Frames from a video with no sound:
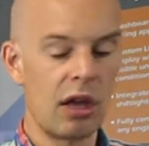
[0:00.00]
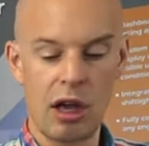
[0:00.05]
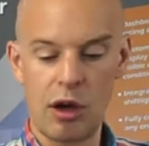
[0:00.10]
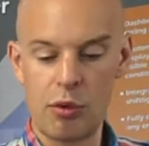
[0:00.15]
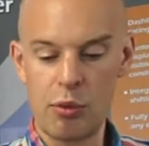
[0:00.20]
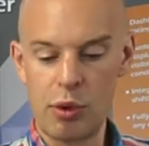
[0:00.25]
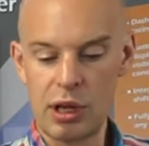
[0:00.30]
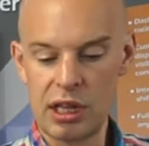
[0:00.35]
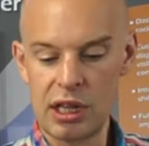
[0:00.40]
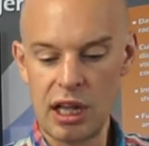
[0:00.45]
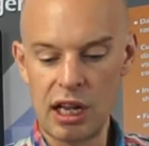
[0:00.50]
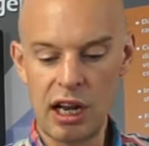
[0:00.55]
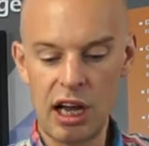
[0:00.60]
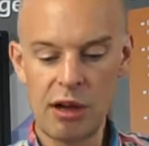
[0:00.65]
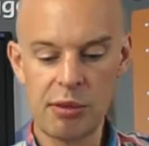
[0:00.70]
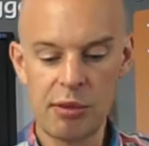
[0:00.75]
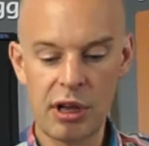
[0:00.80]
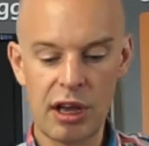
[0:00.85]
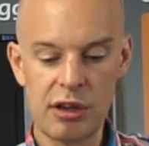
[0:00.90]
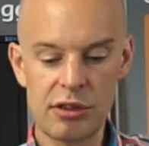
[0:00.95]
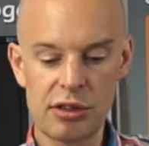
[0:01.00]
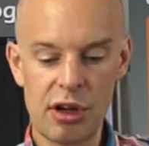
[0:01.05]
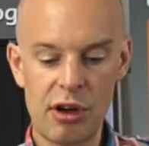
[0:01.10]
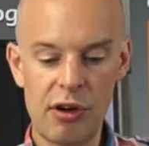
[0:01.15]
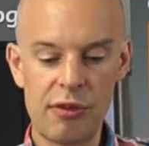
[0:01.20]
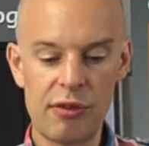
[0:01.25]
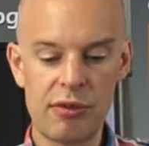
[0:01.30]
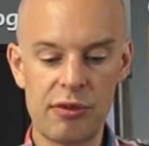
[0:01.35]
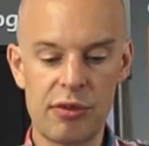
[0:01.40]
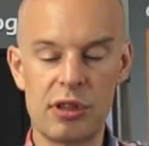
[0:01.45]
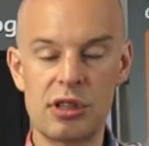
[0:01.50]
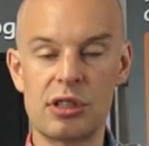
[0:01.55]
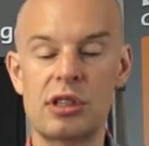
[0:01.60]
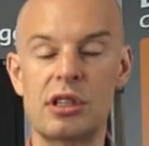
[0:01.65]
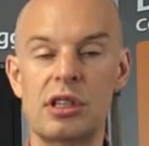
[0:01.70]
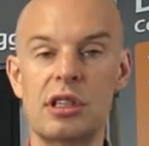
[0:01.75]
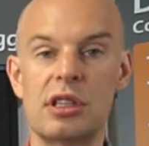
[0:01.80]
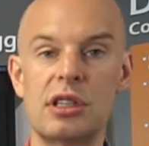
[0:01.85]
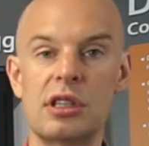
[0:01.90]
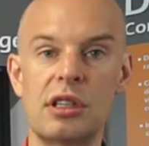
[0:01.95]
And when the alarm goes off,
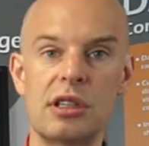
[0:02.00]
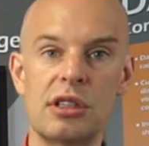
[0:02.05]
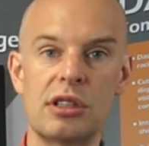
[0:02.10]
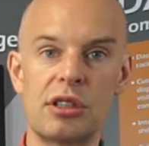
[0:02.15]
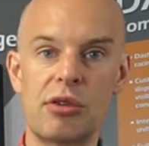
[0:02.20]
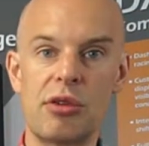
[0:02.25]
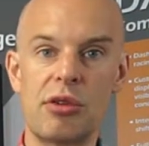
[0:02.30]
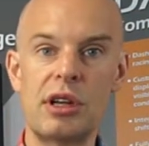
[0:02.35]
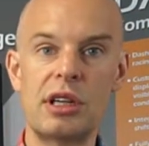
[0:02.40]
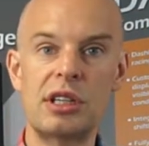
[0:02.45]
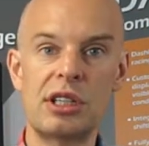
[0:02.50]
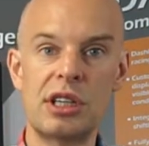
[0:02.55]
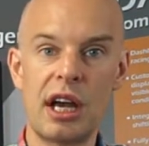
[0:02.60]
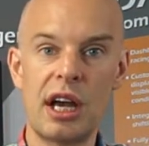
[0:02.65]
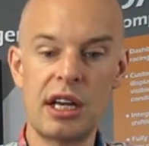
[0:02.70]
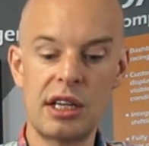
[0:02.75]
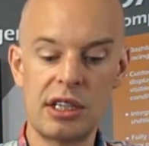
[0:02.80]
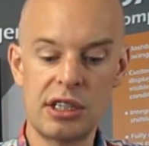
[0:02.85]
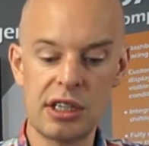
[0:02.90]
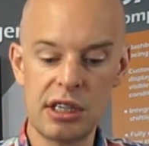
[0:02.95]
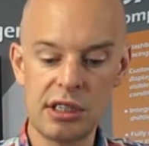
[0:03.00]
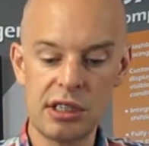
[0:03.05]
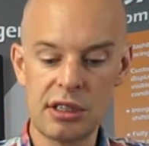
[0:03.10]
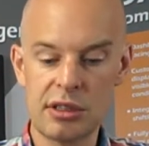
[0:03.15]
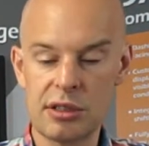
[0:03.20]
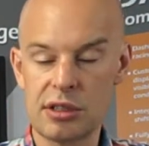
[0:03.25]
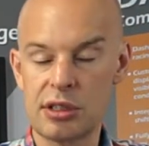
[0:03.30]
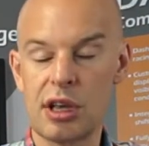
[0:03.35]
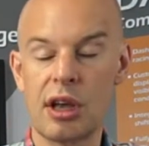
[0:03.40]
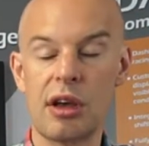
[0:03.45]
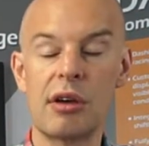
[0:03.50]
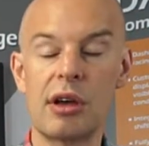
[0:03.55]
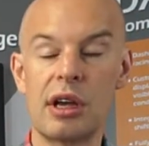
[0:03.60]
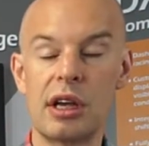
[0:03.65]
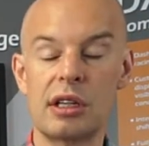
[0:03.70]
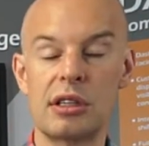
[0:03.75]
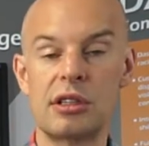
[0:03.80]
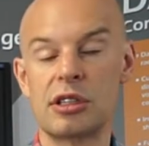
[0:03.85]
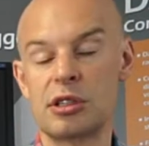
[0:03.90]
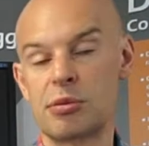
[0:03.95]
the screen changes, so
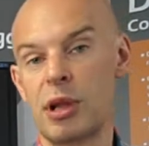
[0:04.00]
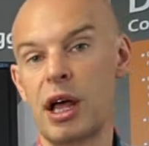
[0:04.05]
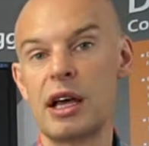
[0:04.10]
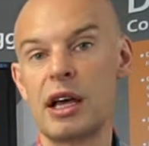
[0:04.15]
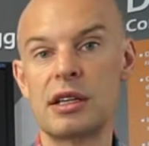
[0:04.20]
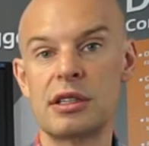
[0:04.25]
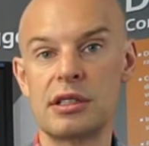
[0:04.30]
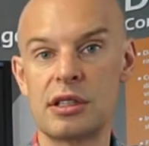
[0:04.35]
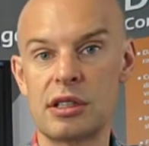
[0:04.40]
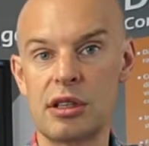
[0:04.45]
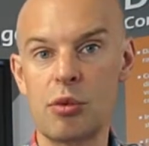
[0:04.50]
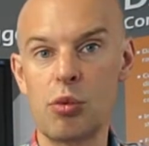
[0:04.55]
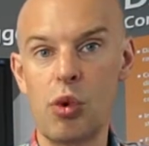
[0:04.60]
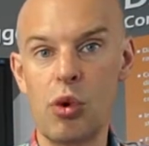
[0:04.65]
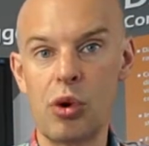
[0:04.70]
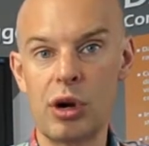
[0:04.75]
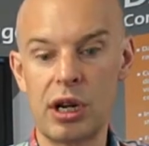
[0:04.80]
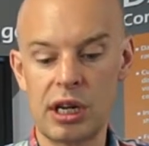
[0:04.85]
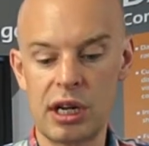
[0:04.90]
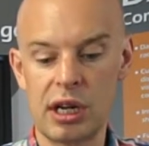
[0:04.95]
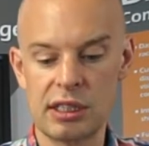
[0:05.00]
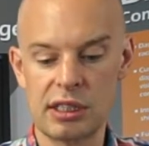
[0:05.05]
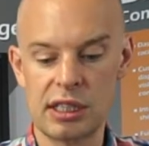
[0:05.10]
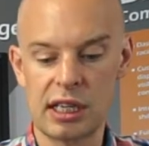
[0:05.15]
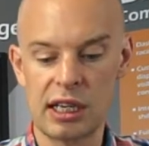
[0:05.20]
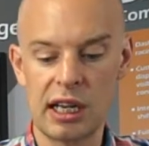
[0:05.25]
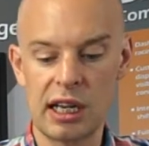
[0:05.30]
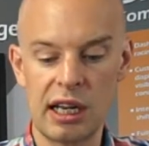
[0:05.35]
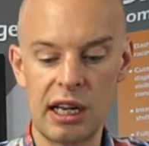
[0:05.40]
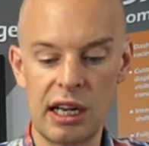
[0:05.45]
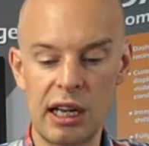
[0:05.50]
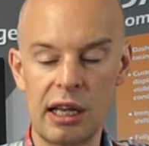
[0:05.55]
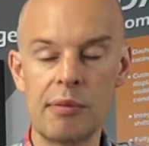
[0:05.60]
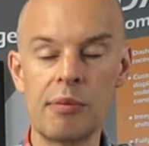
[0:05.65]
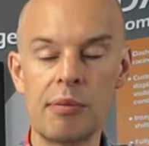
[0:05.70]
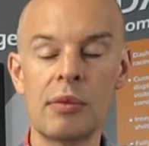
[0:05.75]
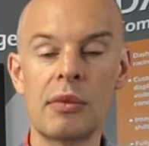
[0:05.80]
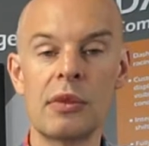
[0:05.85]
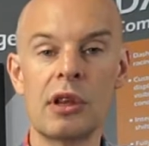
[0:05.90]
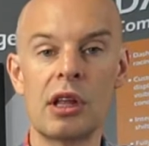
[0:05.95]
it displays the warning nice and clearly,
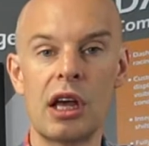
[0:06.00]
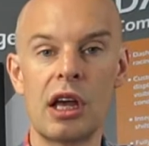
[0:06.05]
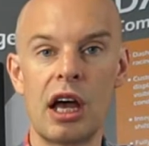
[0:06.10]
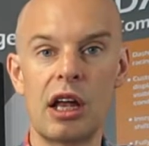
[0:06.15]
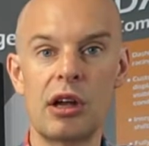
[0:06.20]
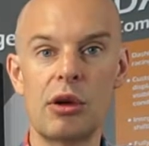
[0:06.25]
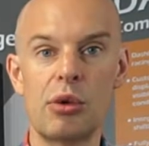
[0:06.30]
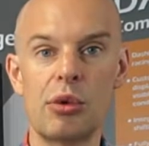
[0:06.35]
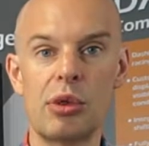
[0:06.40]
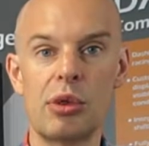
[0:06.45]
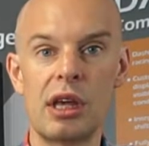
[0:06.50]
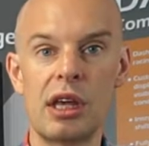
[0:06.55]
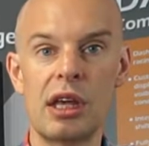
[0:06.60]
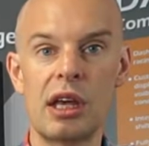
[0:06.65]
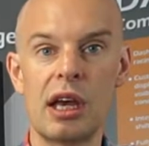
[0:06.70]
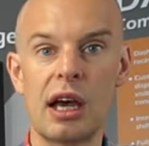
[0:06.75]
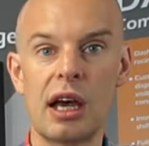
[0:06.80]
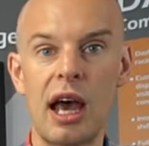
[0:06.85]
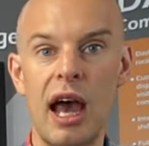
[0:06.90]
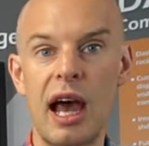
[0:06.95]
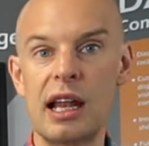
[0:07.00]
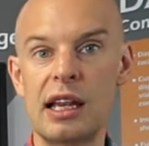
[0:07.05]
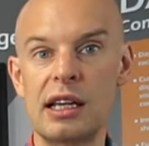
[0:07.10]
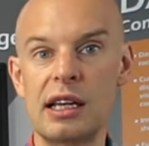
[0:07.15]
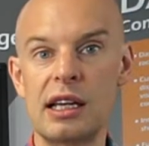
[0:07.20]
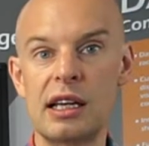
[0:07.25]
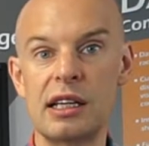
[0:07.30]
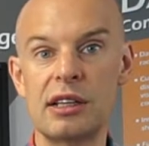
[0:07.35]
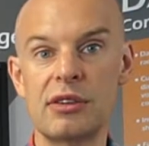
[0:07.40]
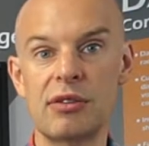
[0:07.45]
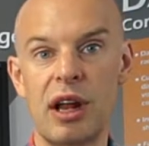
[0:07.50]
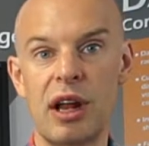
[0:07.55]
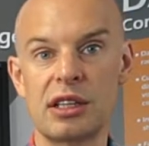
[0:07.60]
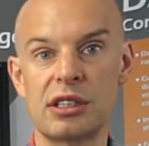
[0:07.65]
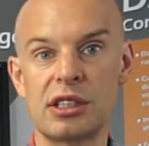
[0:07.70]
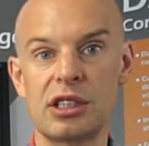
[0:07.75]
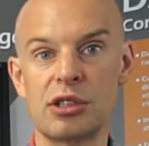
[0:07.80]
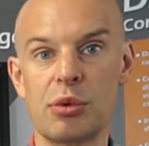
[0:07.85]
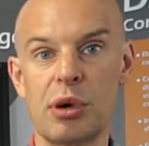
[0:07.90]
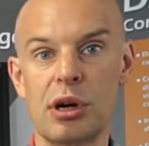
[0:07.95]
and all the LEDs
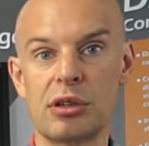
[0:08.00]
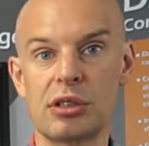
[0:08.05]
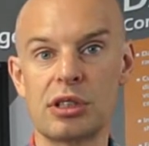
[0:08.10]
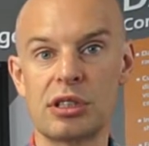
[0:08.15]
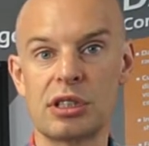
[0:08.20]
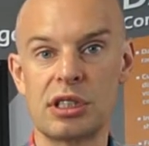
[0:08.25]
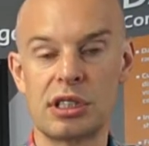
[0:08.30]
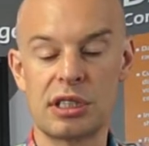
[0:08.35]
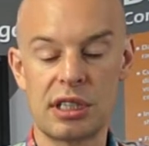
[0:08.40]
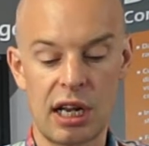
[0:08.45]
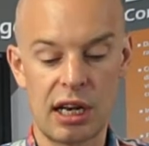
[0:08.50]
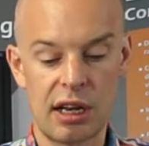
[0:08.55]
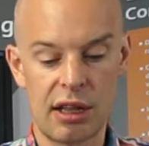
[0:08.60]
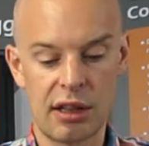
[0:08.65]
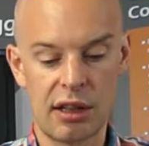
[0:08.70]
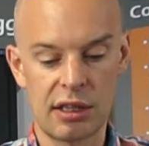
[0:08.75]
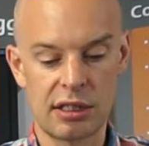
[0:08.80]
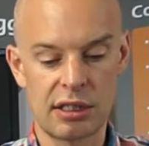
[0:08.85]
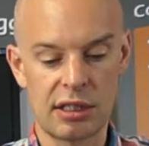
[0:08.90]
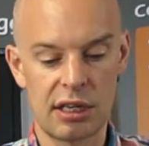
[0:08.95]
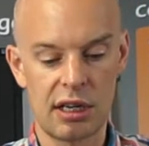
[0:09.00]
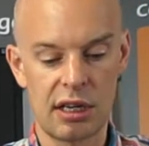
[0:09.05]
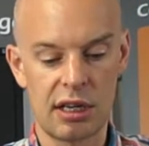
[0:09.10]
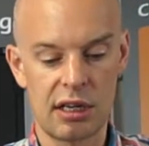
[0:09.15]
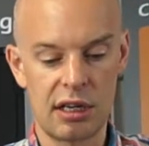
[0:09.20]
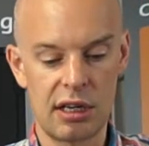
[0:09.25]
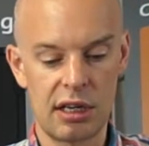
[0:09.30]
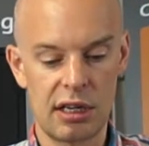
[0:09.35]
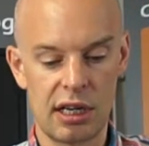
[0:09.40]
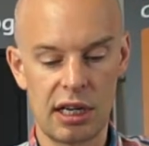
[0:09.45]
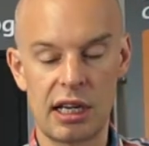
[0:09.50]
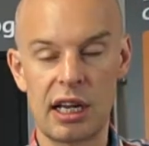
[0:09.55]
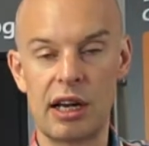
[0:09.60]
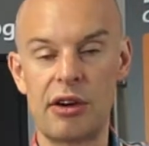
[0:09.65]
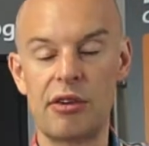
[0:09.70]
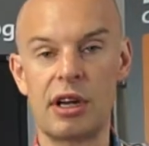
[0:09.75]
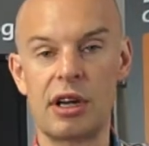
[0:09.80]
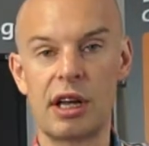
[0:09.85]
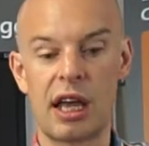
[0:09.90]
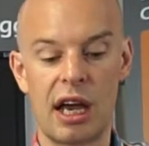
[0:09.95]
flash as well, just to tell you that clear
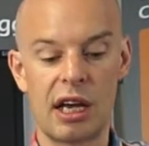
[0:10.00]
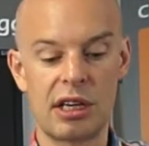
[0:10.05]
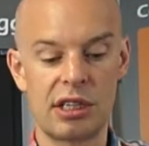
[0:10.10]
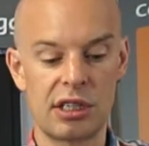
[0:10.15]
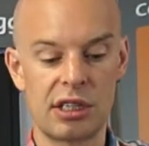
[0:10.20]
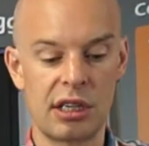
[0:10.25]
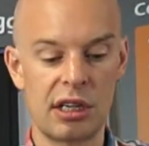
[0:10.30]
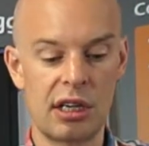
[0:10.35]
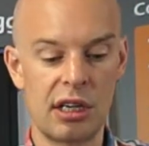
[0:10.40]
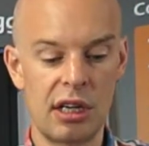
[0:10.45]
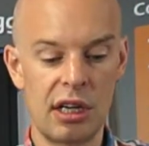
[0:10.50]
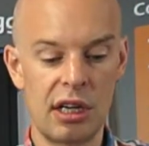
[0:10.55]
indication.